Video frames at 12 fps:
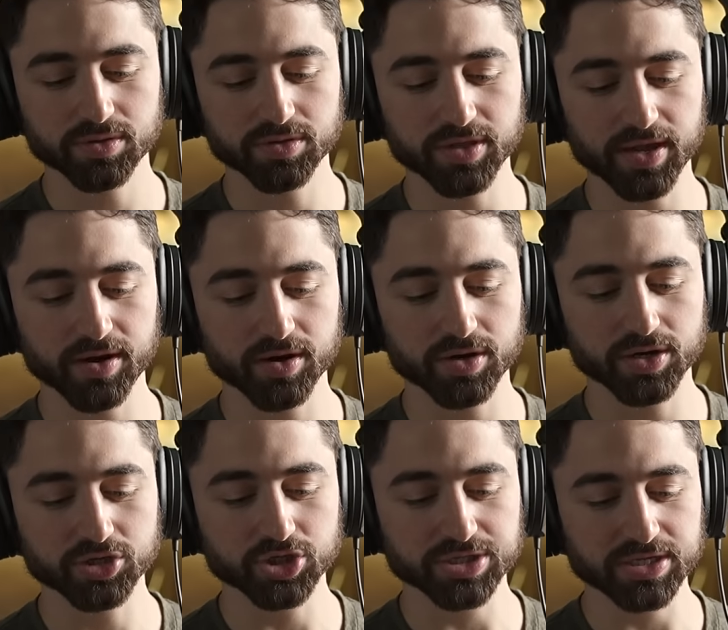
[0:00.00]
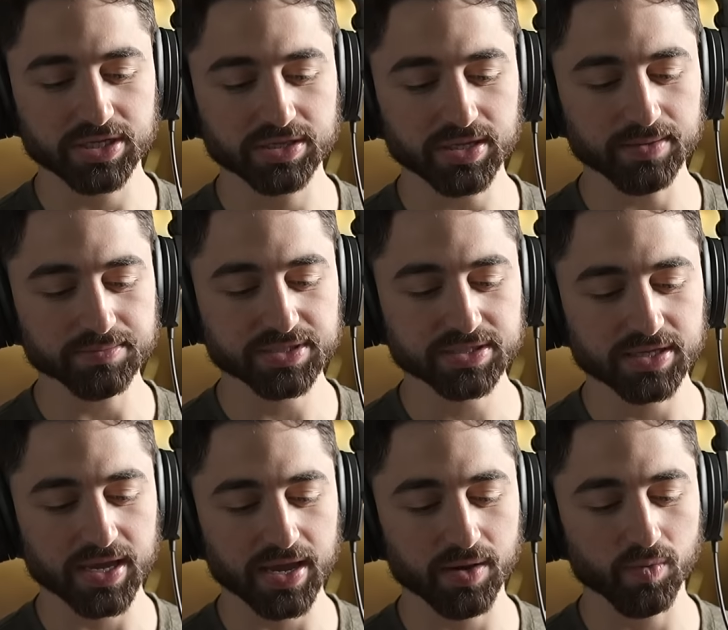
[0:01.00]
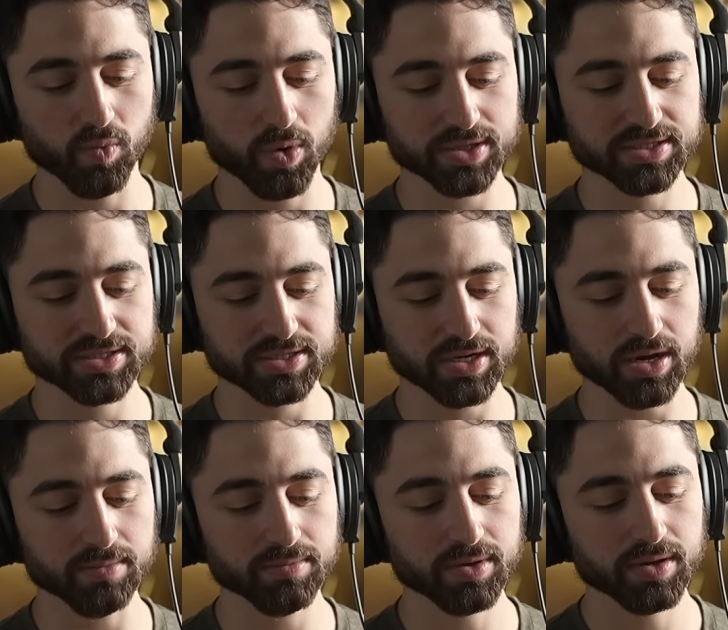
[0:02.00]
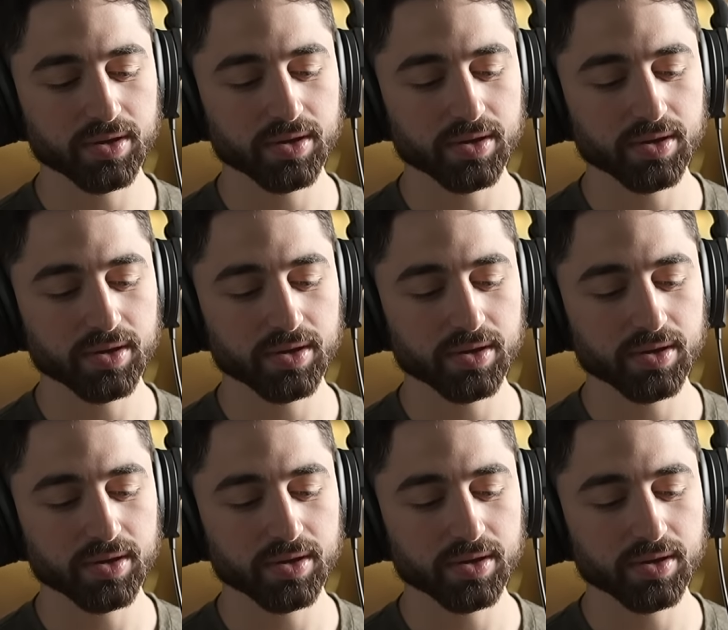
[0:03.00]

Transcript: They're just a glimpse at what's to come.